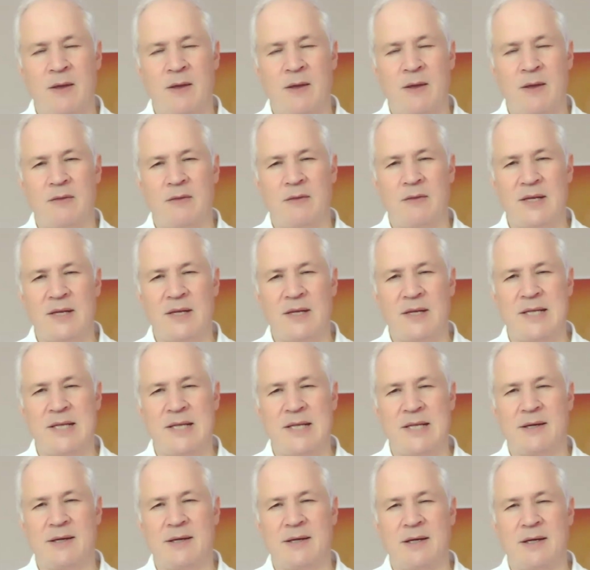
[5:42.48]
There is
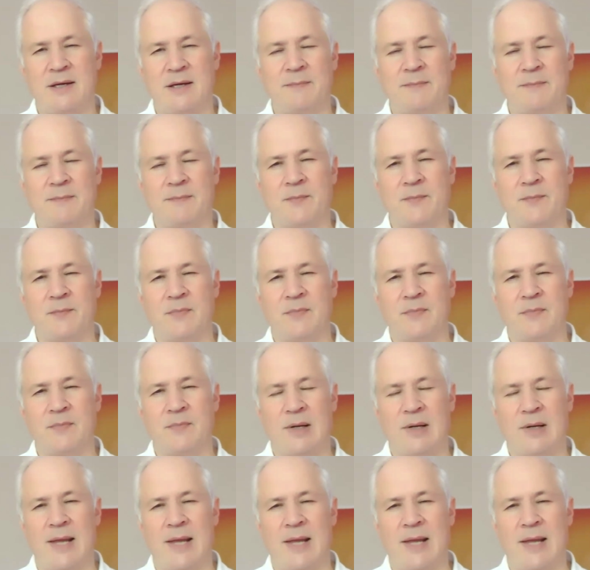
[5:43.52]
like a, um,
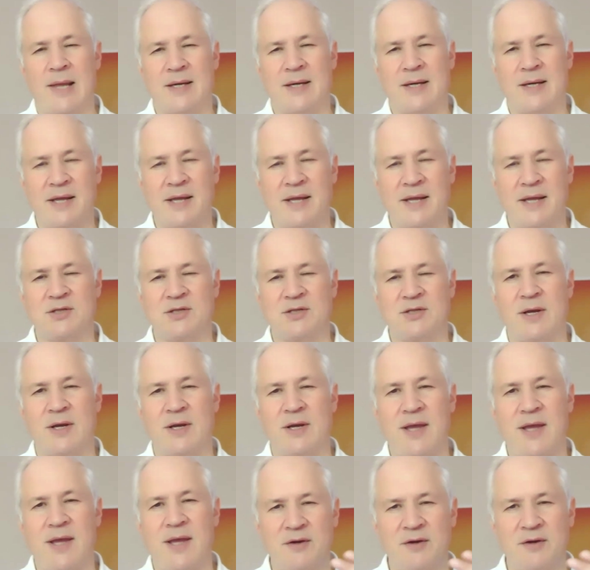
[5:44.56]
like an extra
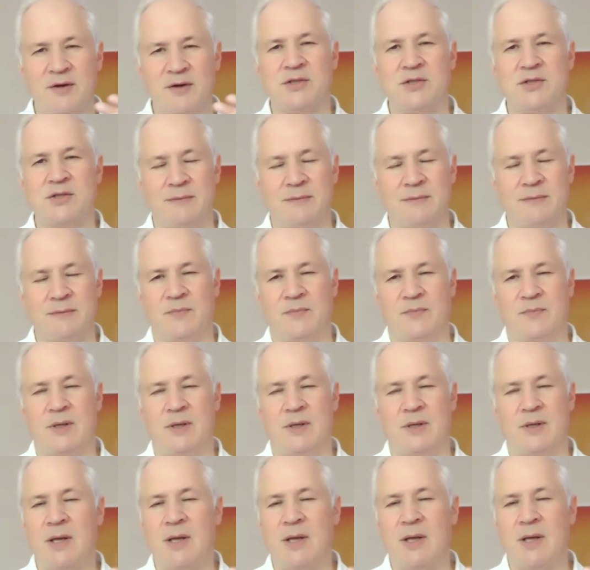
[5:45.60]
energy
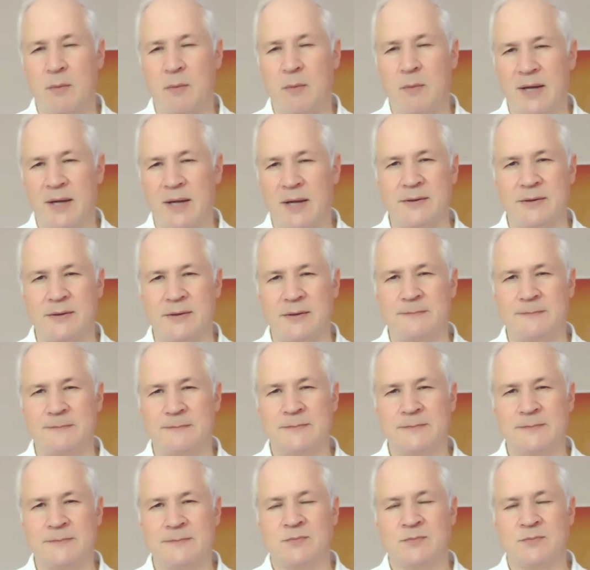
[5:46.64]
in our mind.
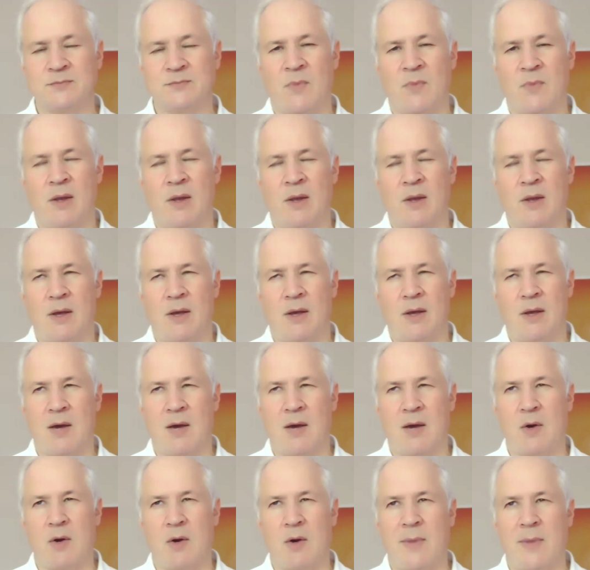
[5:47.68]

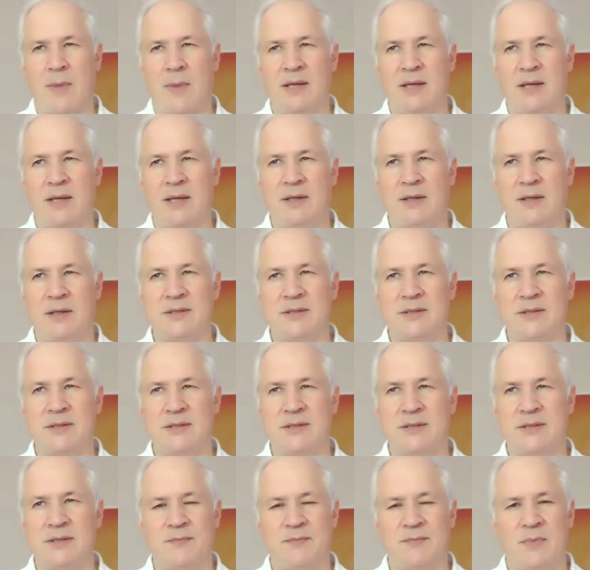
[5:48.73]
Our mind
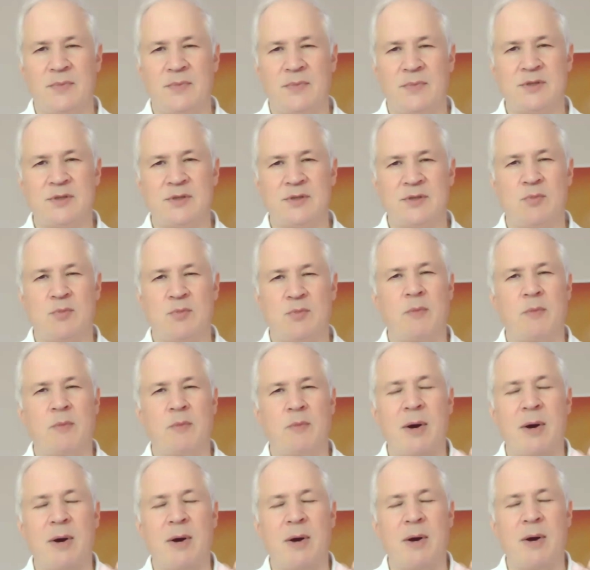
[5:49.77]
is, is more
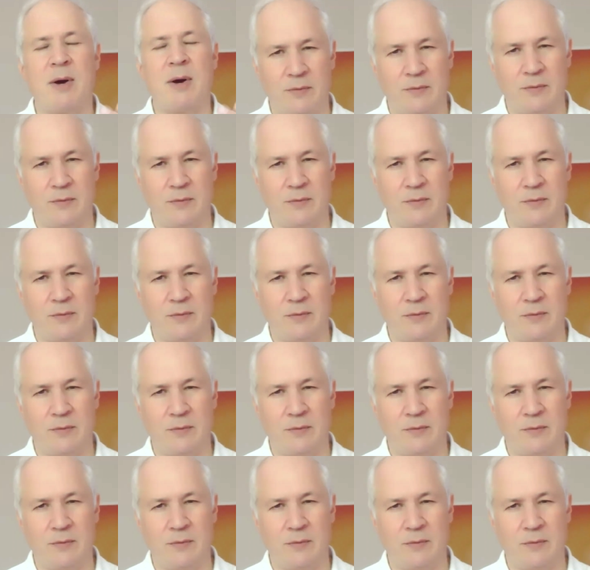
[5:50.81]
powerful.